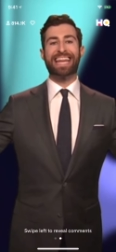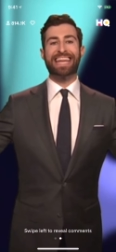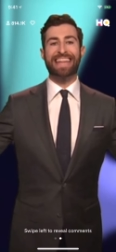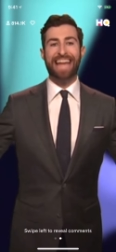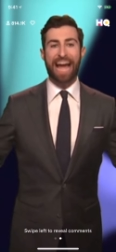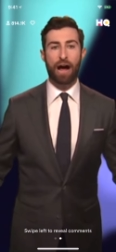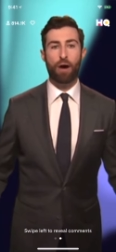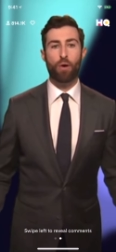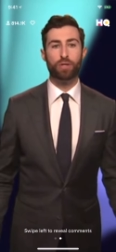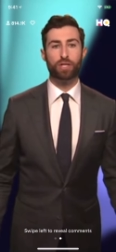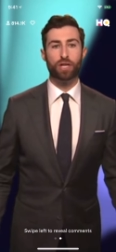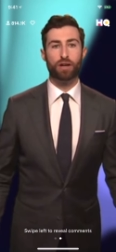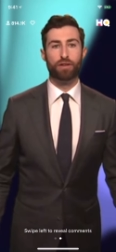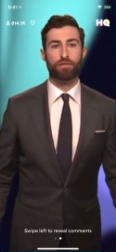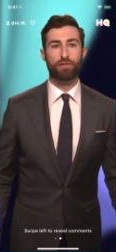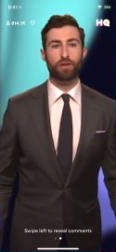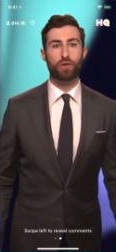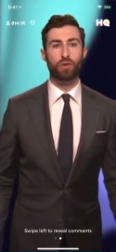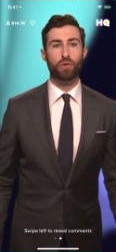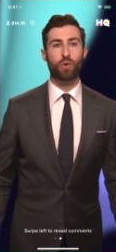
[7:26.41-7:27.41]
thousand
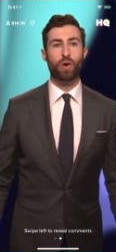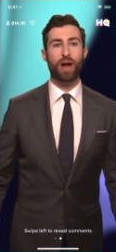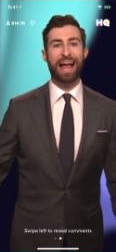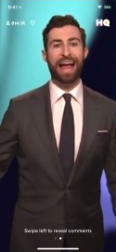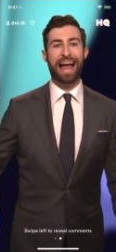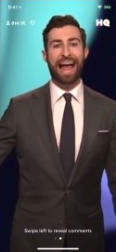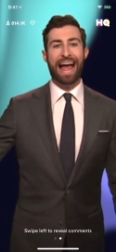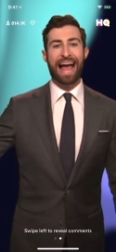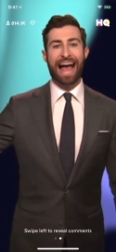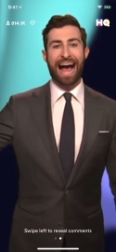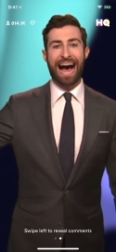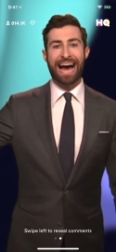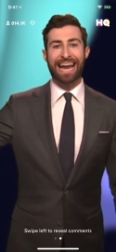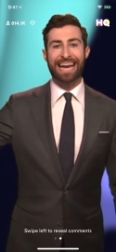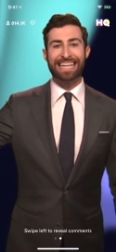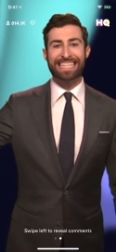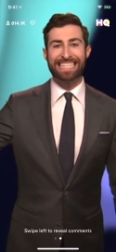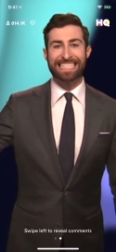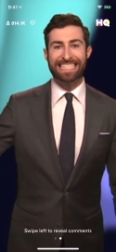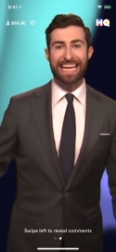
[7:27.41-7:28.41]
of you on
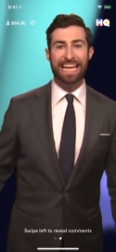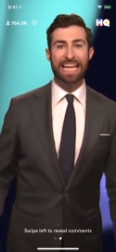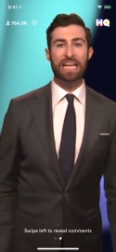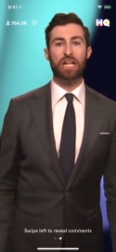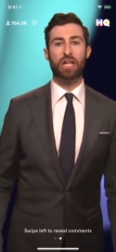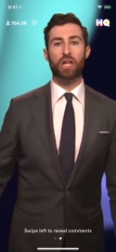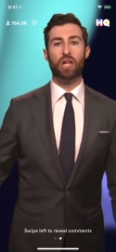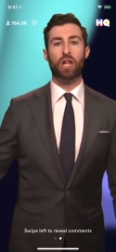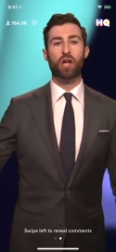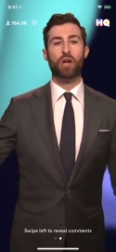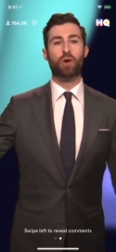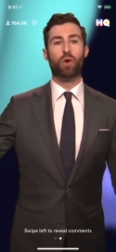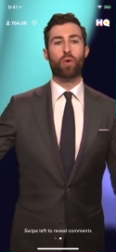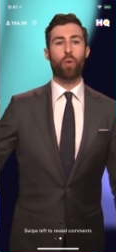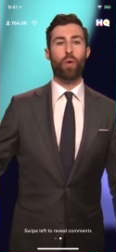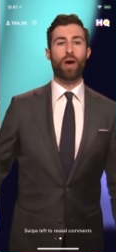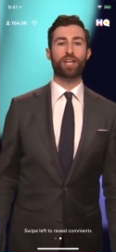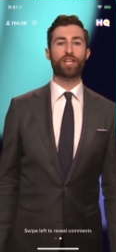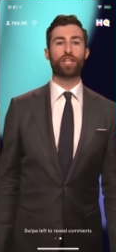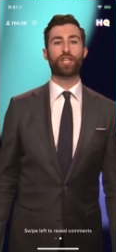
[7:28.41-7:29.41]
a single
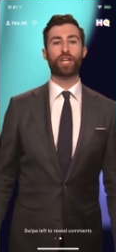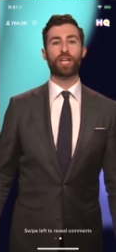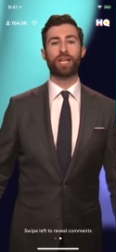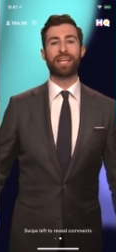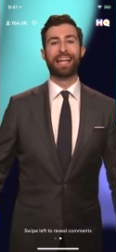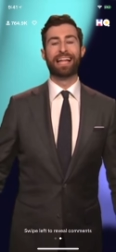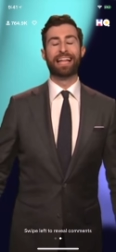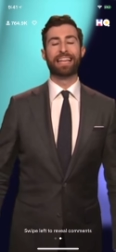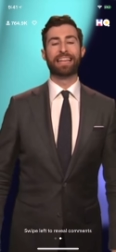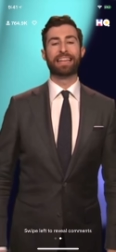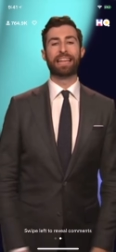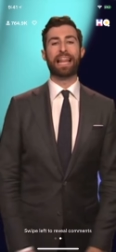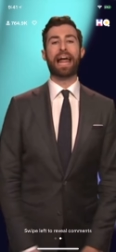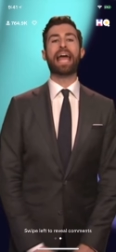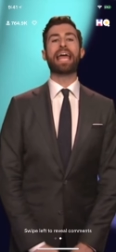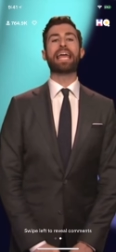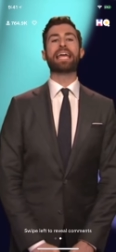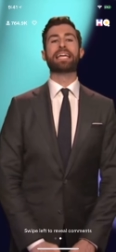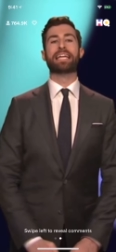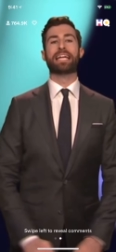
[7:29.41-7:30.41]
question
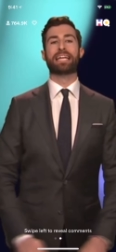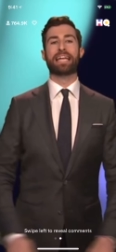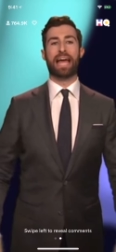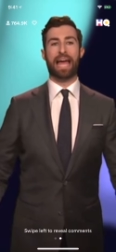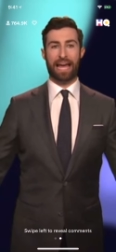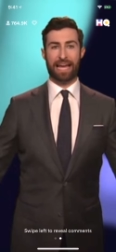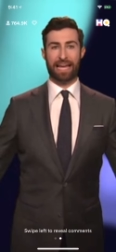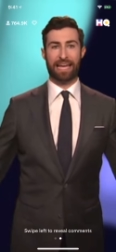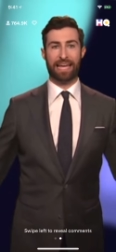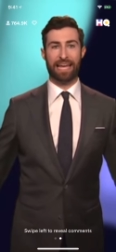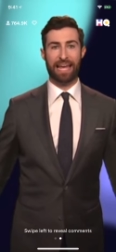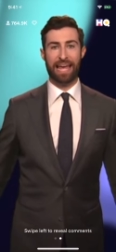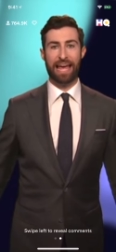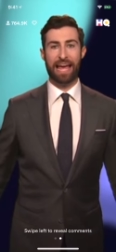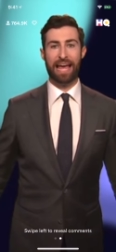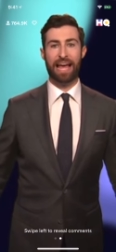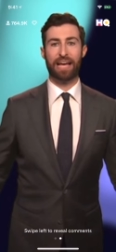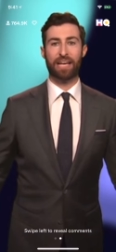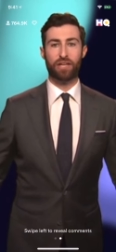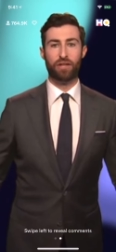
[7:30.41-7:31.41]
laying an egg
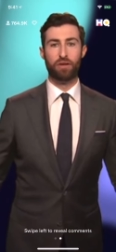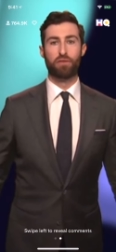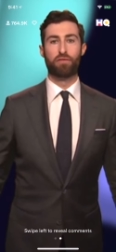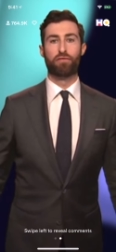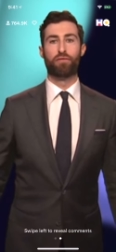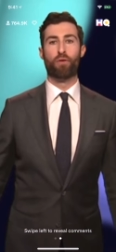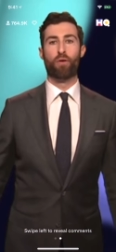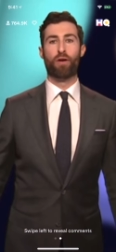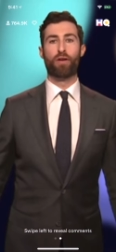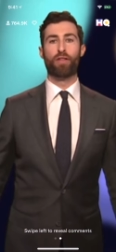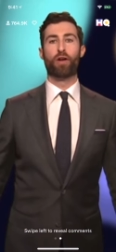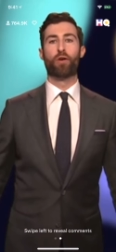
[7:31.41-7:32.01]
at Q4.